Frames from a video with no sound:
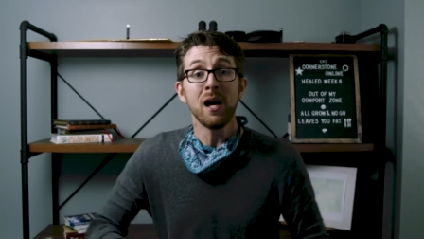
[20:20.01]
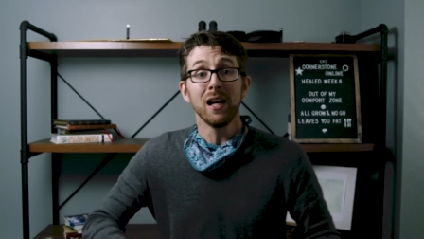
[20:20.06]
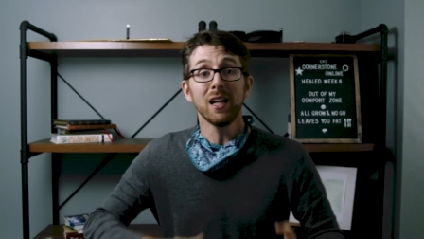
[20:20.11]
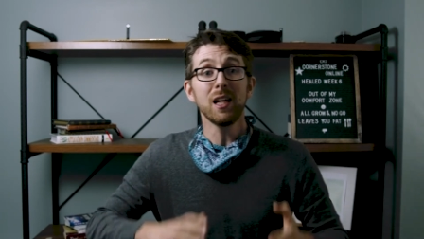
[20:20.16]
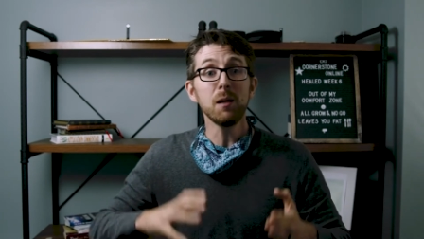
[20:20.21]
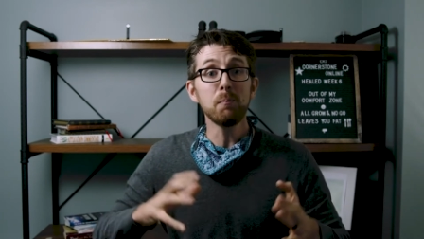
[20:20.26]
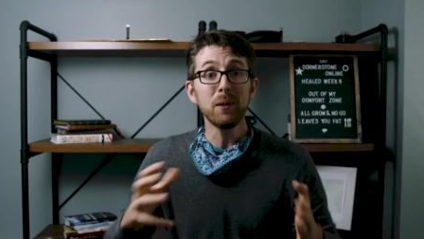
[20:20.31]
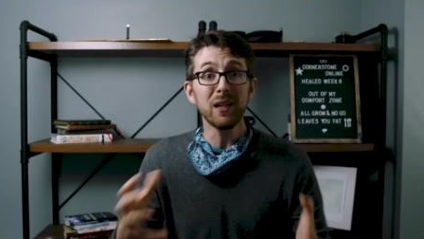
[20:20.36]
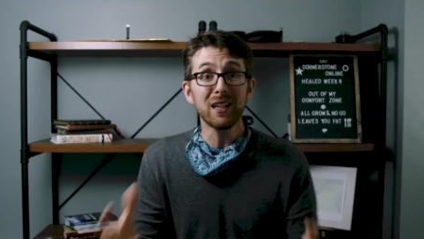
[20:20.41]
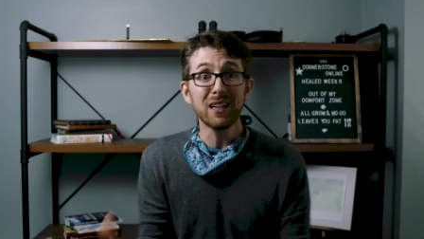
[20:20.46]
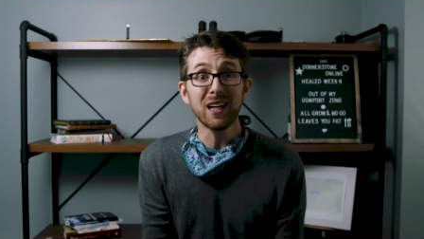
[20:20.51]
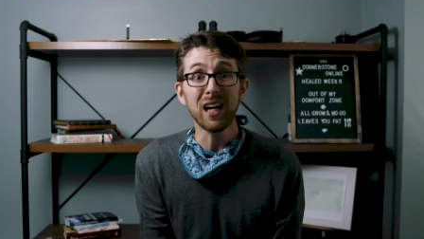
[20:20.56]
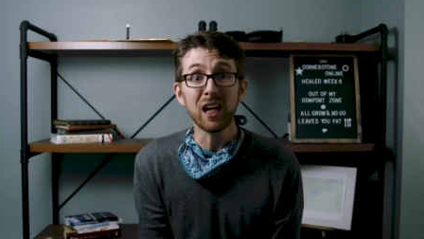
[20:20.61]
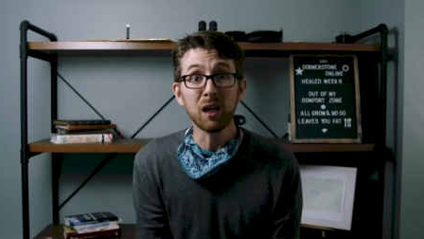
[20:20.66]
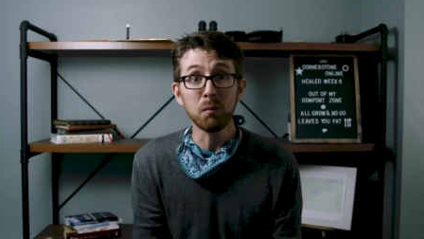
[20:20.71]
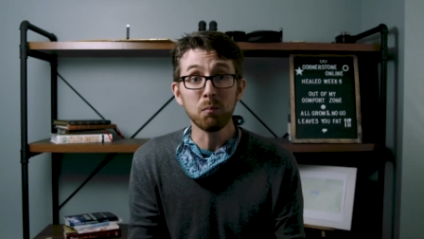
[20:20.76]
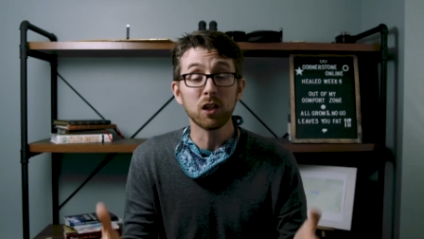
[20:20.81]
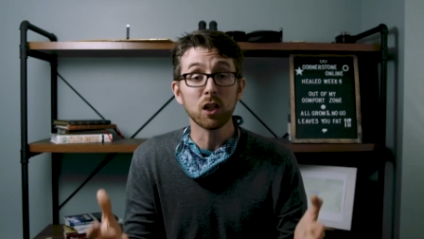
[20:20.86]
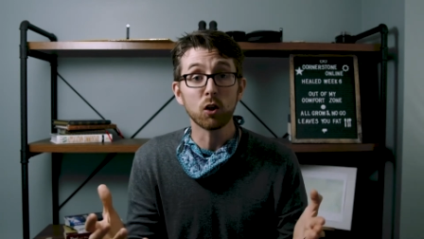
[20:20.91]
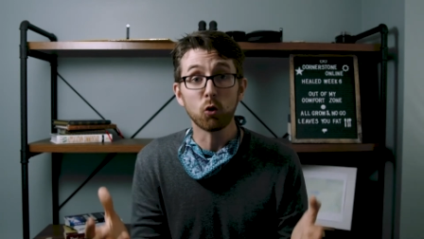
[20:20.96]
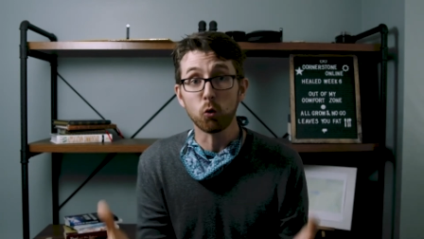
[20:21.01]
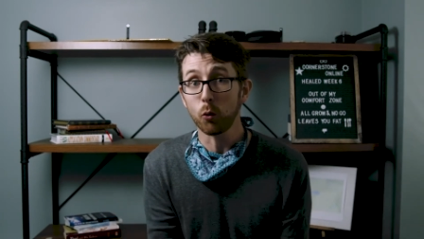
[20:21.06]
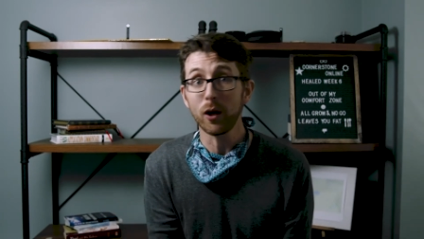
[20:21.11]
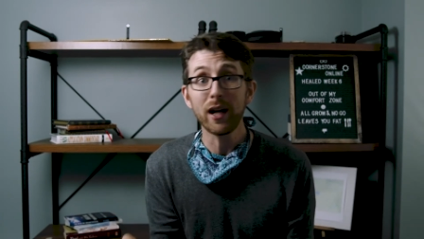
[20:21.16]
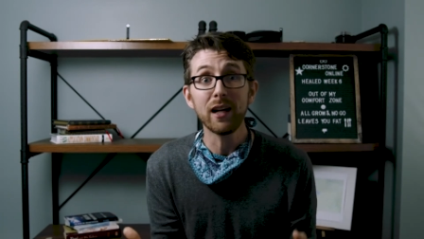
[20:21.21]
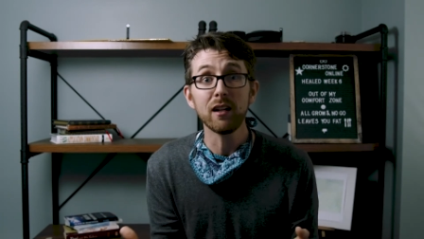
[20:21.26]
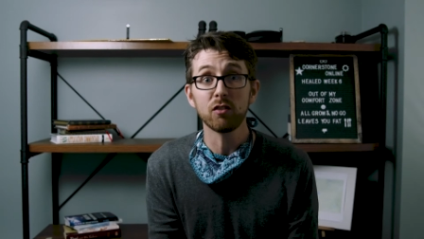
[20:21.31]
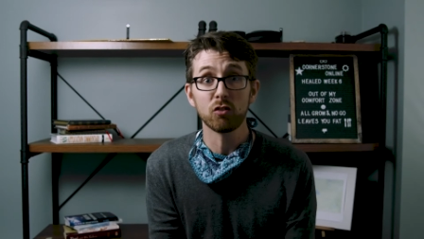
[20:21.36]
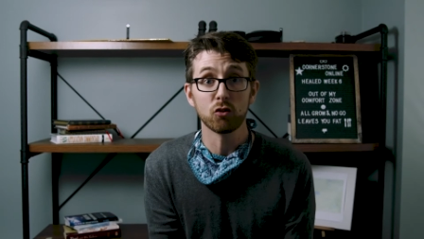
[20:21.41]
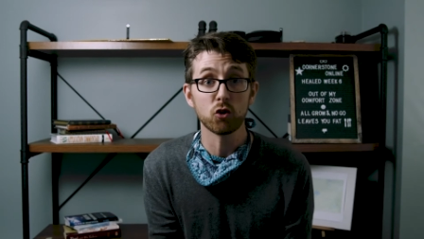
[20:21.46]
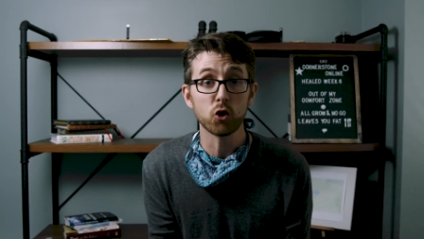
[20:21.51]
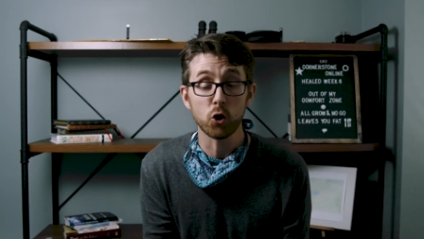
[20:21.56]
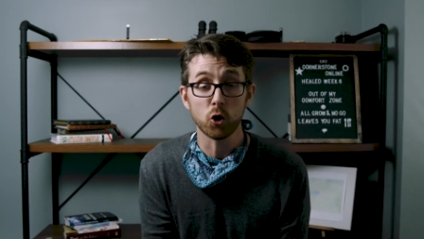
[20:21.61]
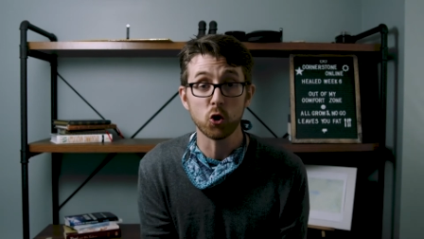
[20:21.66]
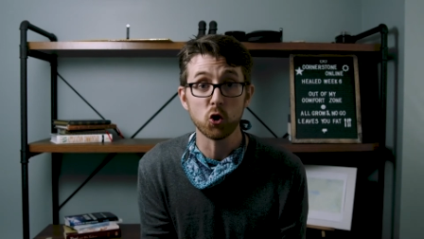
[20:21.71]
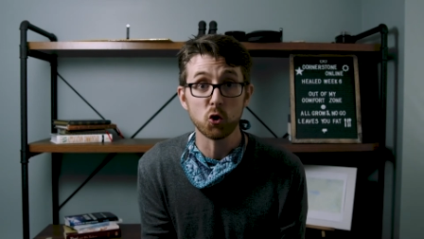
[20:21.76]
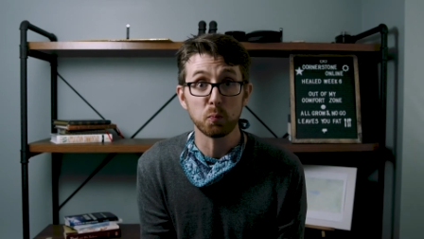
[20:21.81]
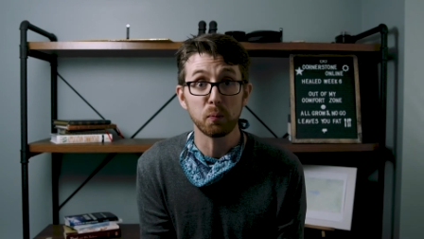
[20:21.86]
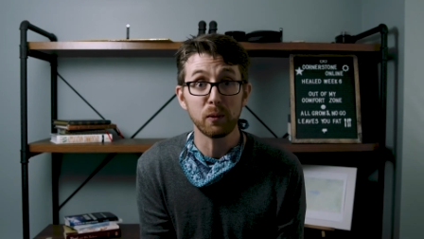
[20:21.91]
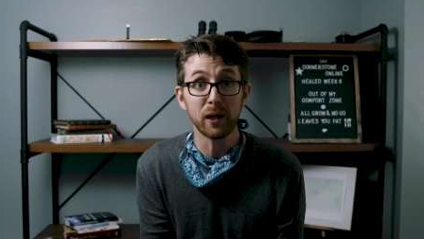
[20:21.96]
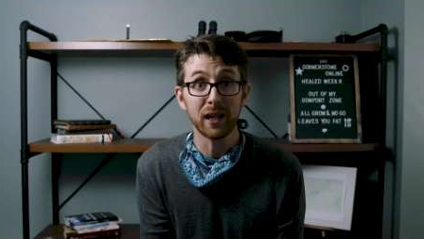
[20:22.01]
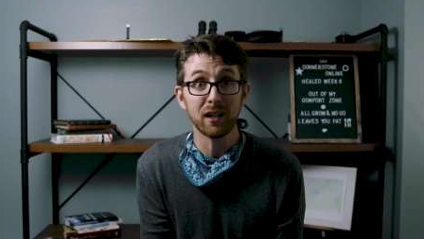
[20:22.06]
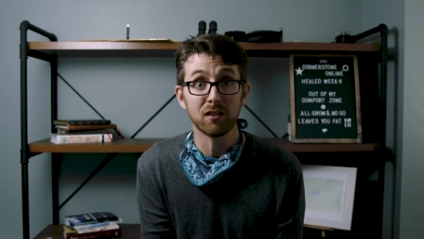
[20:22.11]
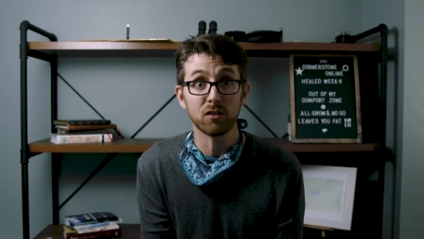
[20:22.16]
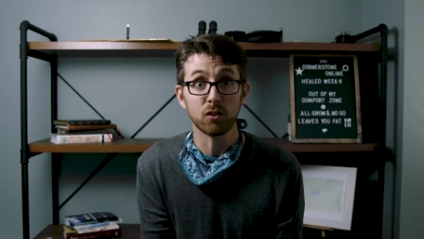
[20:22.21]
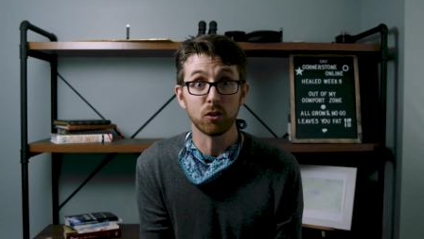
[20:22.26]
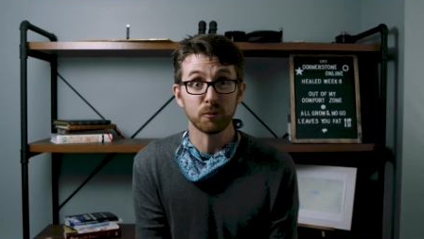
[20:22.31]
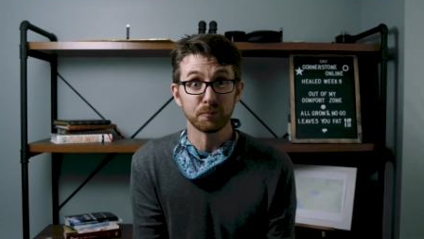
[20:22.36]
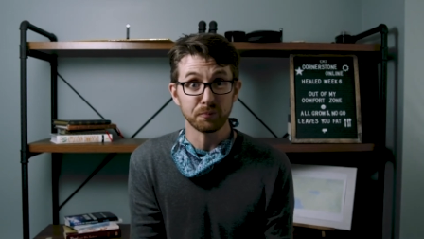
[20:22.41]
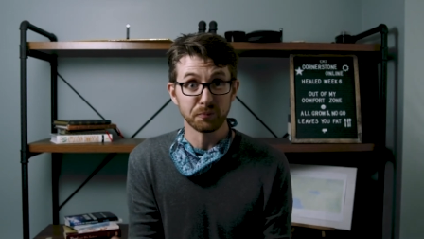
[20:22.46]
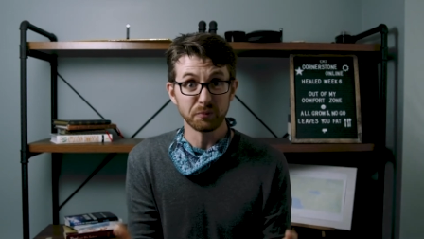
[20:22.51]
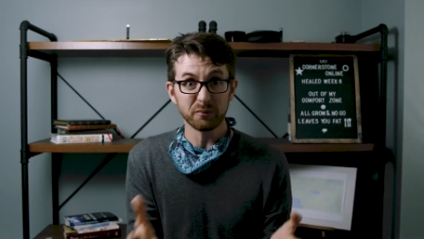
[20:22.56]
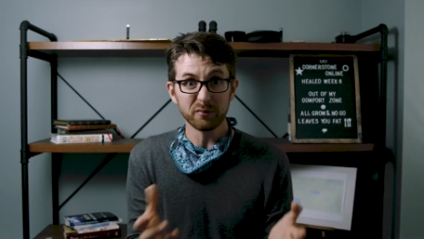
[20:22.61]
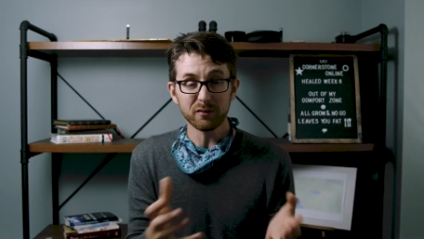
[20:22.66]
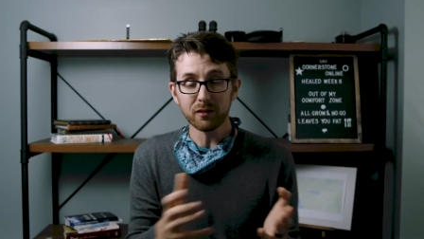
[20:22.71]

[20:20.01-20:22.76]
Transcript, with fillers: He became the greatest church planter